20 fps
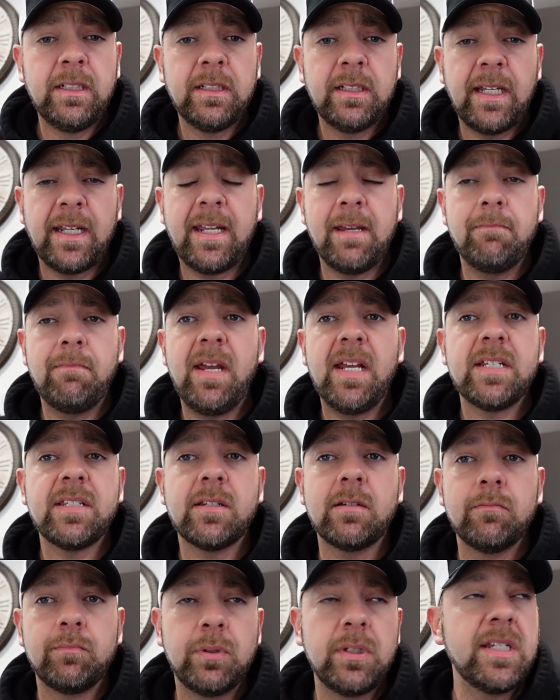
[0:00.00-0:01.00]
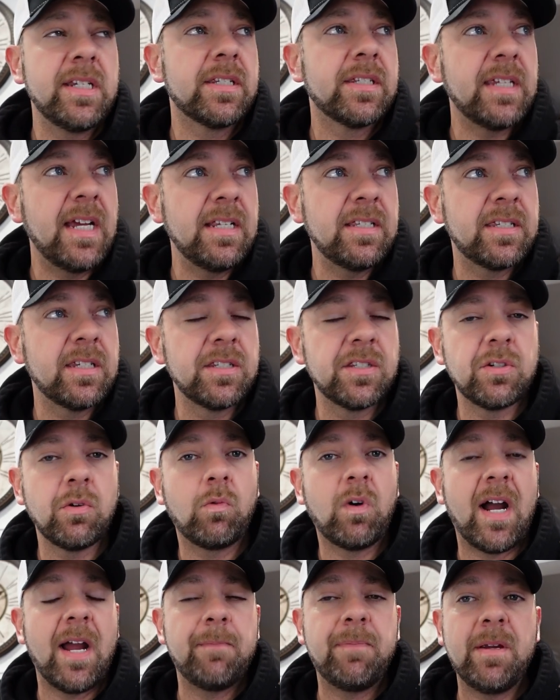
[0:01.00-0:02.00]
Like it makes complete sense as to
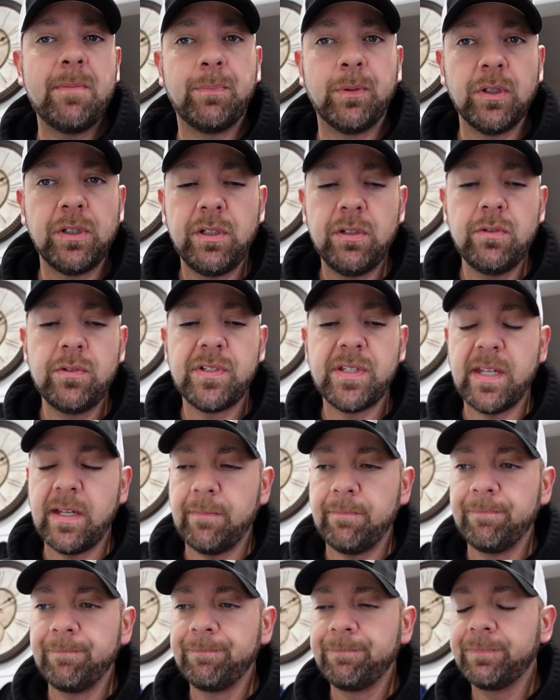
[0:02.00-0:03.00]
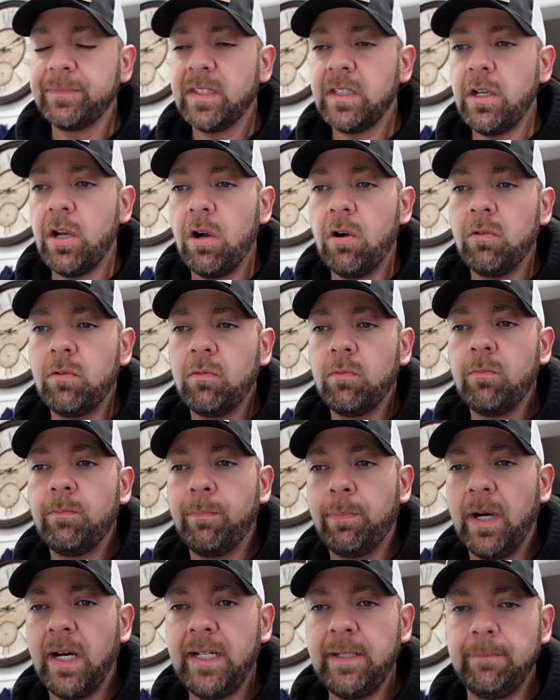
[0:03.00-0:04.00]
why people use them, you know,
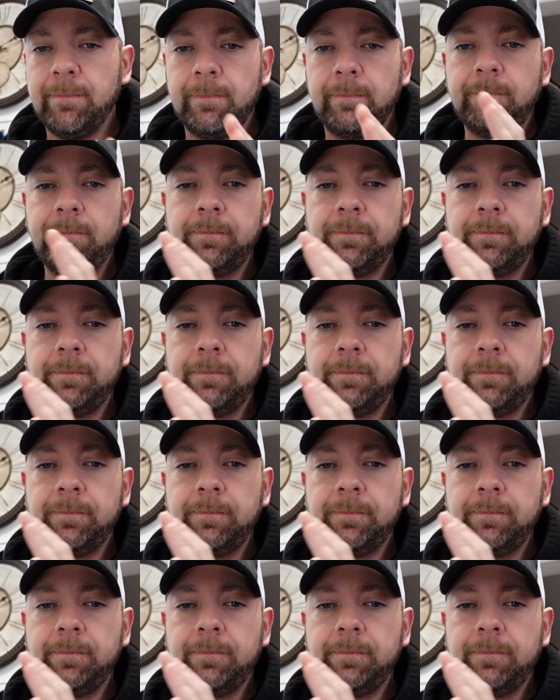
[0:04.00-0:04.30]
but